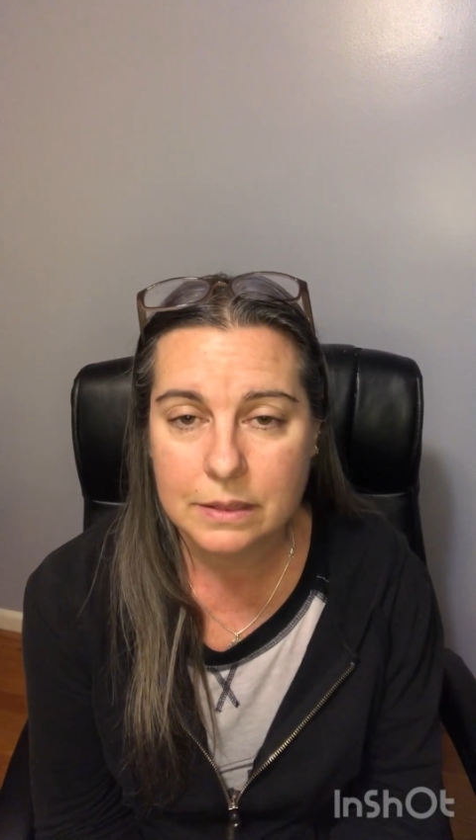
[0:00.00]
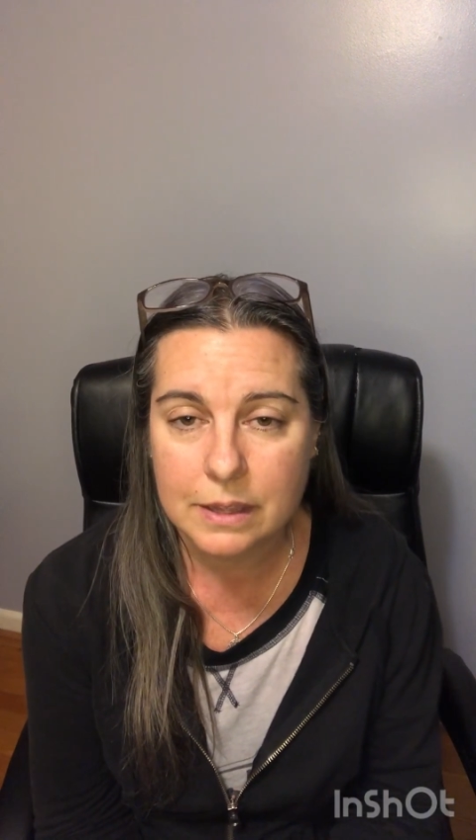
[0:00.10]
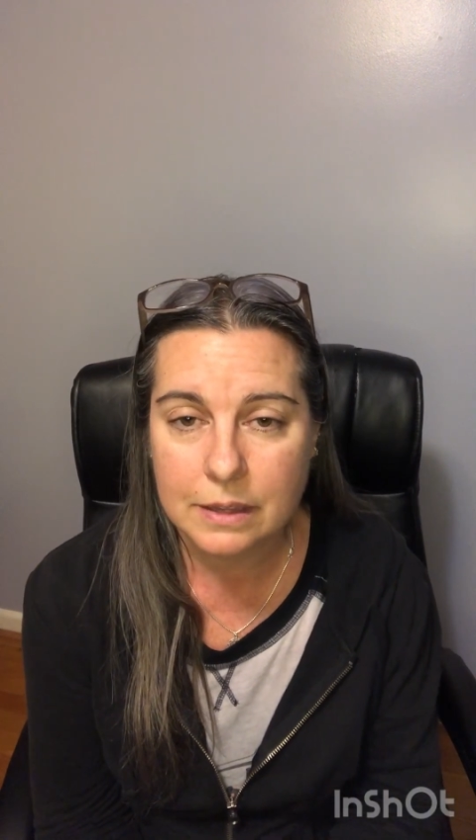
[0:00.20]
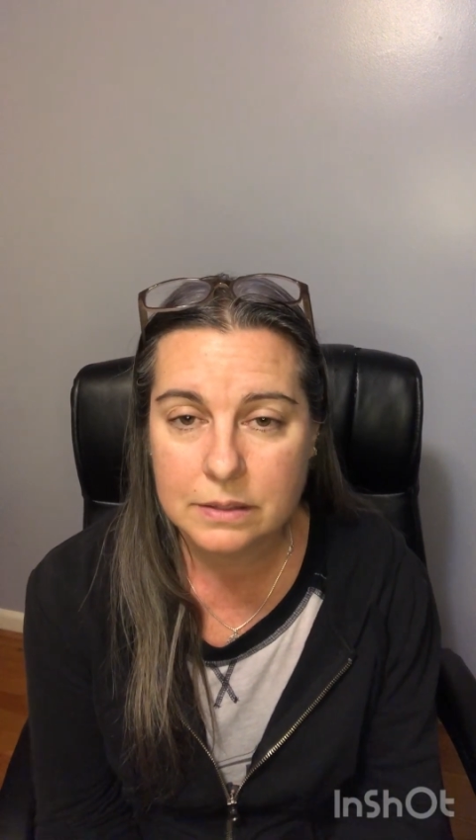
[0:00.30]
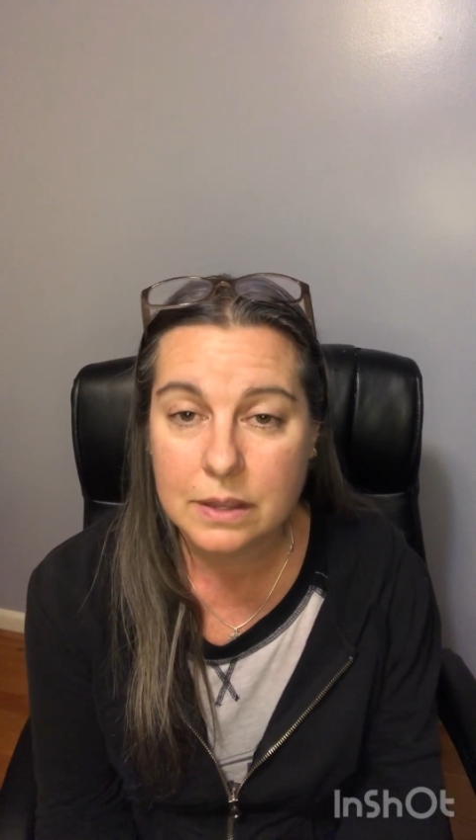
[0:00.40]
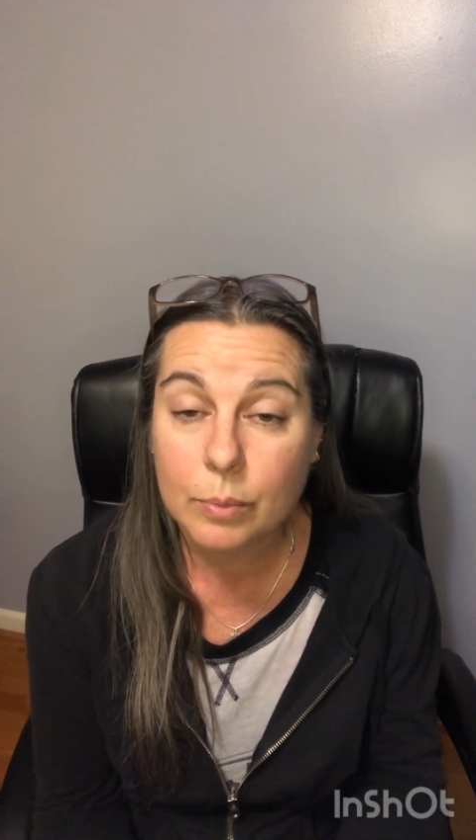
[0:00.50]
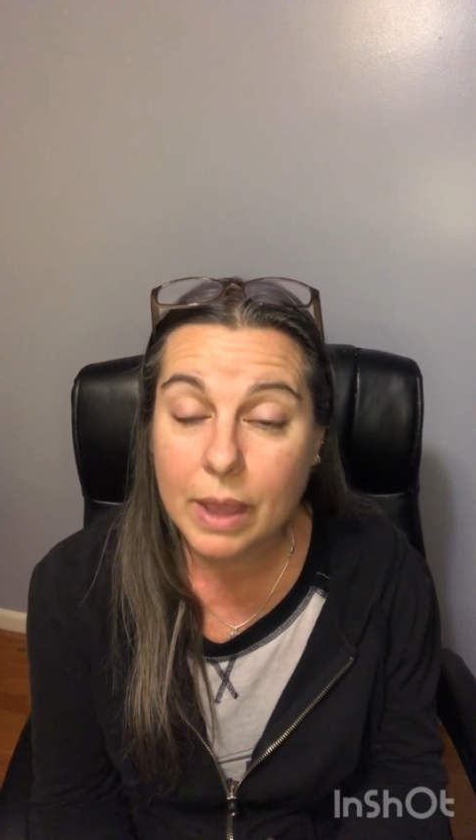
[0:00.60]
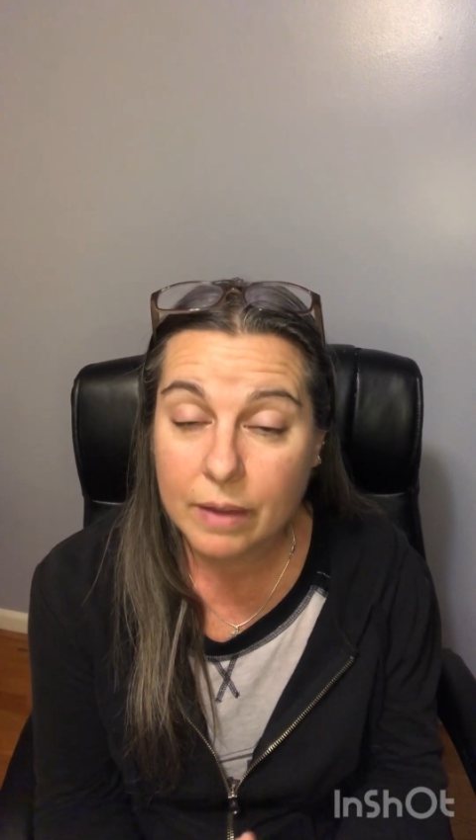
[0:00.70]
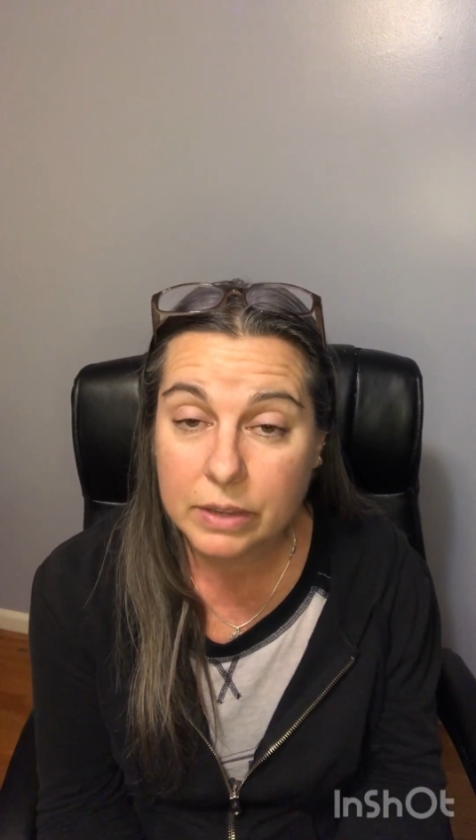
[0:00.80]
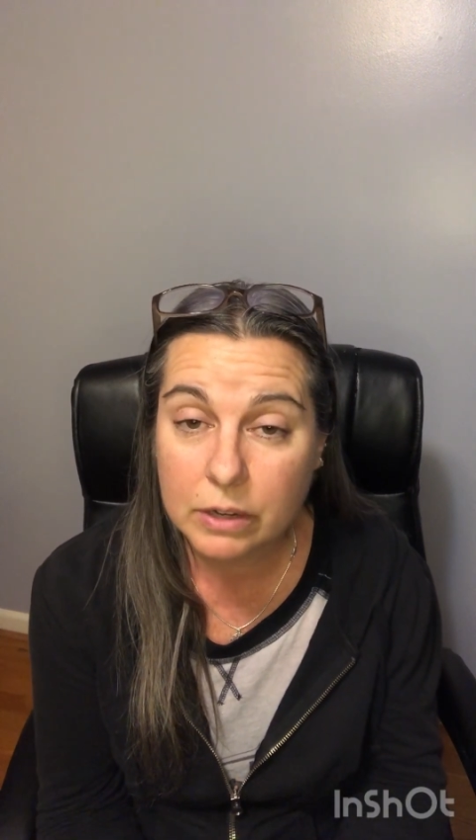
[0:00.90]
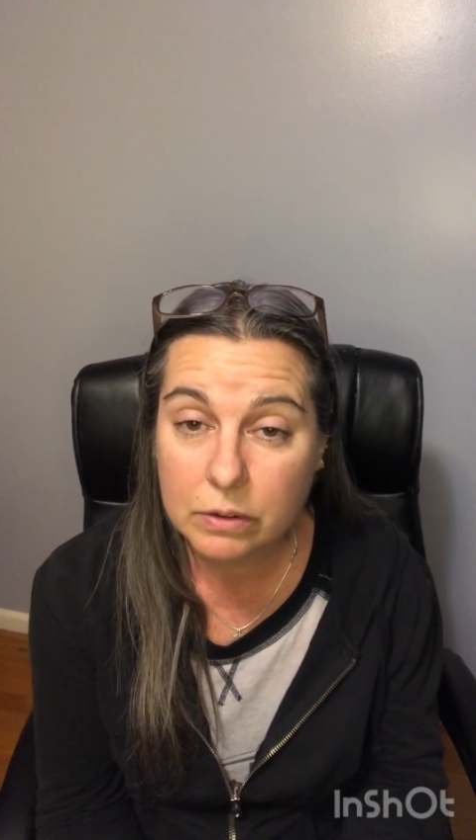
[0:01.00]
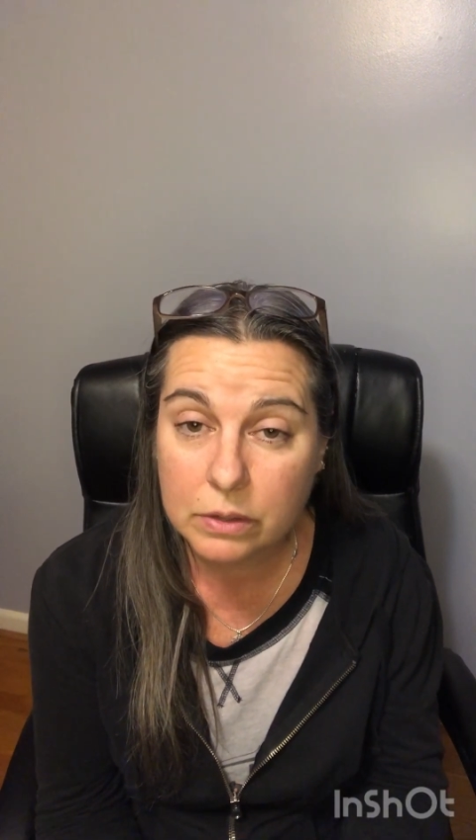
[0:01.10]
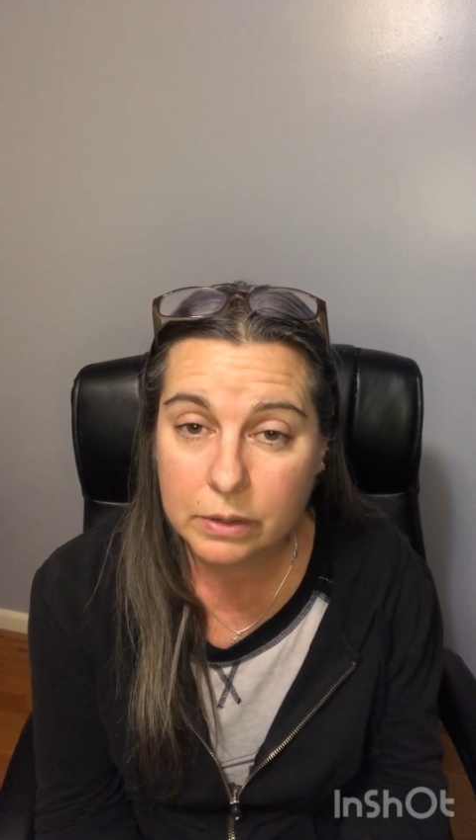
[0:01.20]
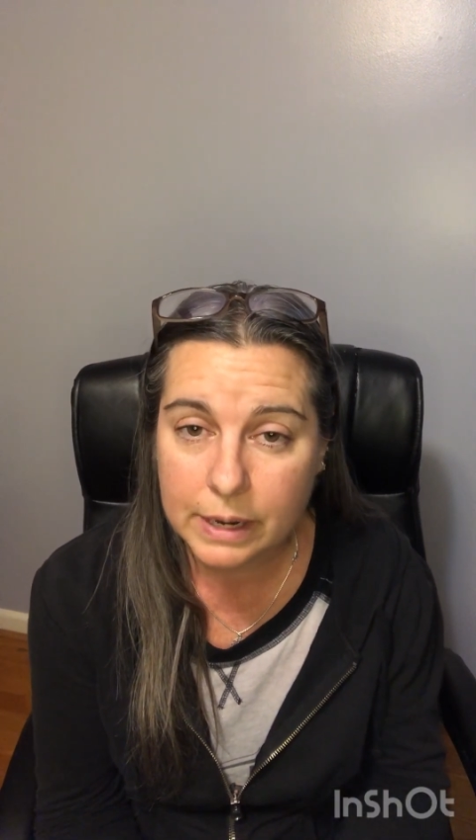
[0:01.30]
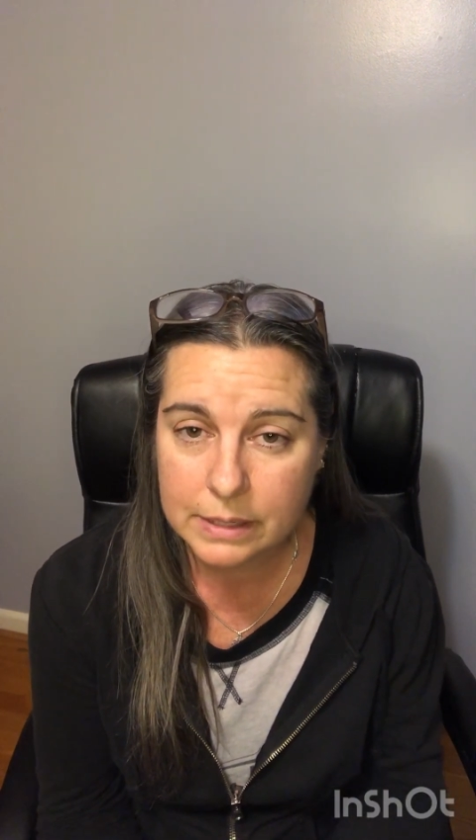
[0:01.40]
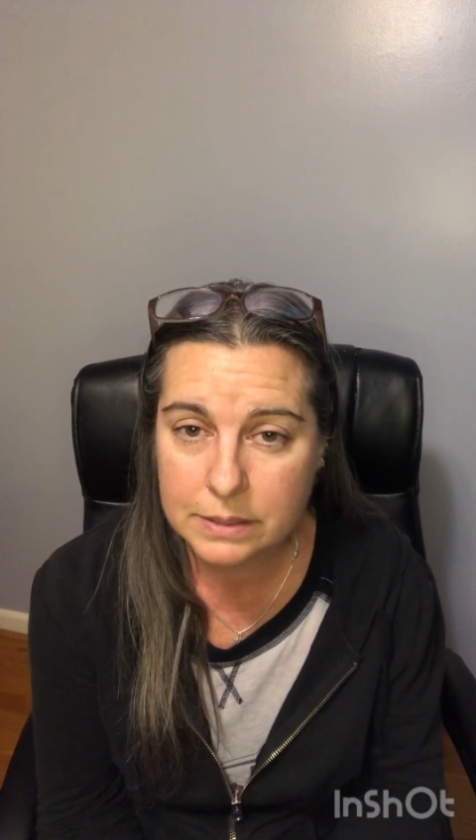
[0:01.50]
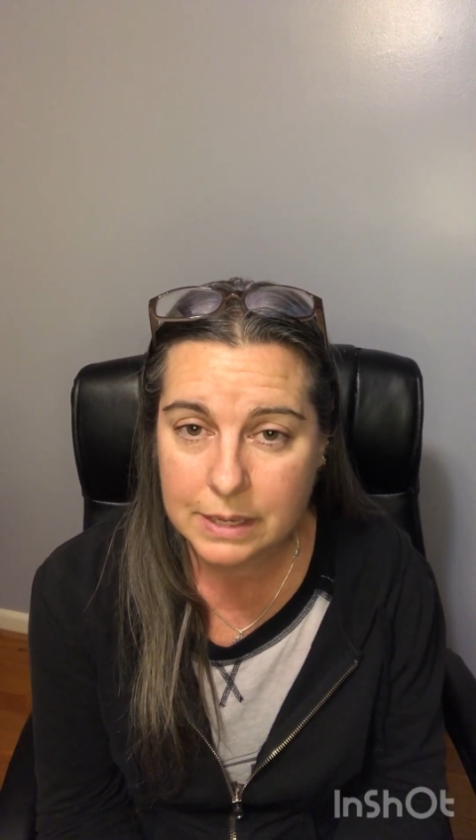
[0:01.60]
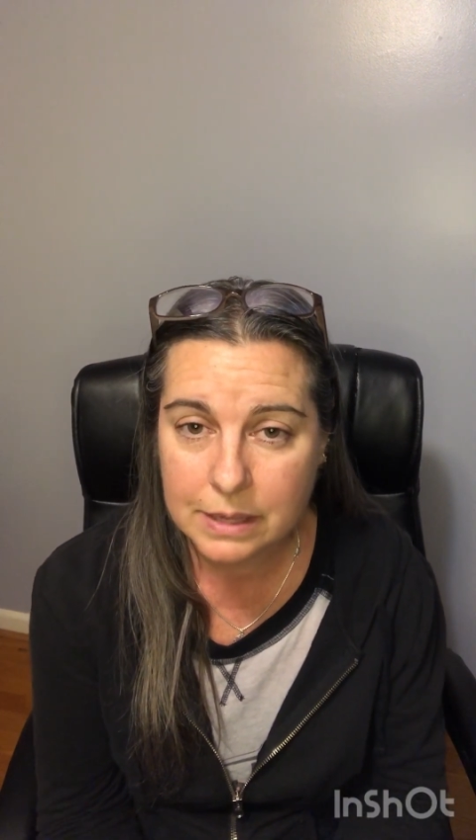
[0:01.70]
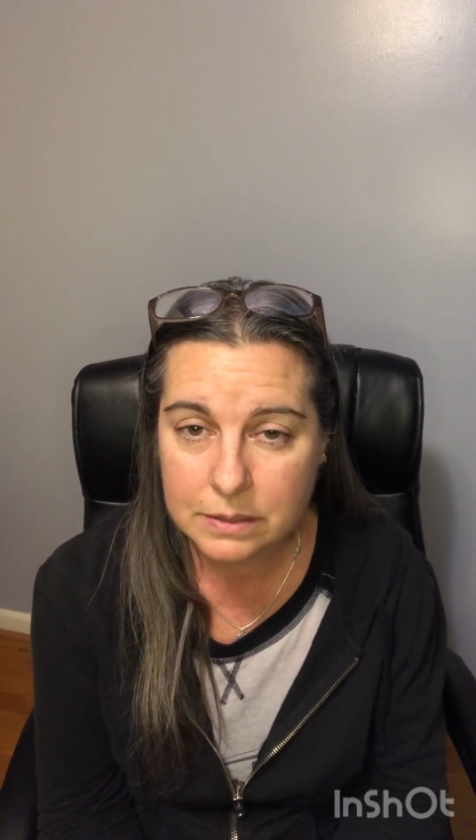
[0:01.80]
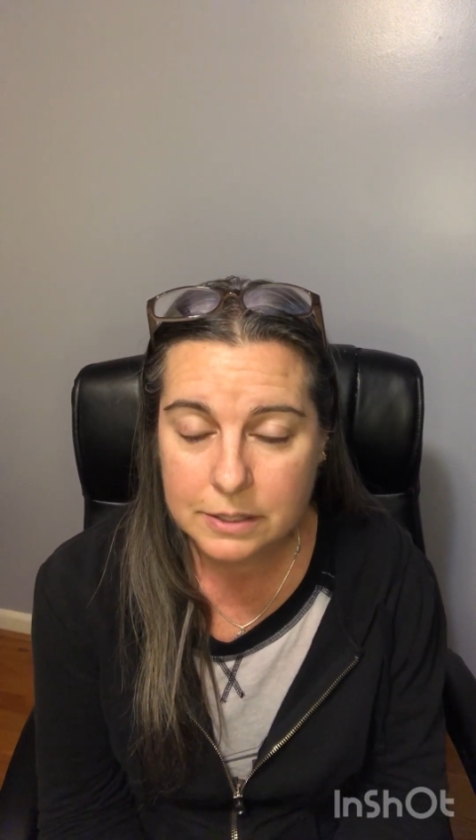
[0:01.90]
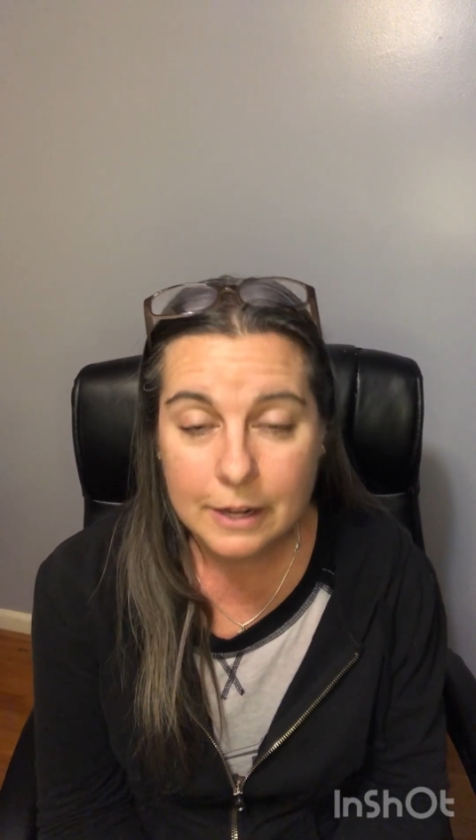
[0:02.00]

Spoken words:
things that we have here in the United States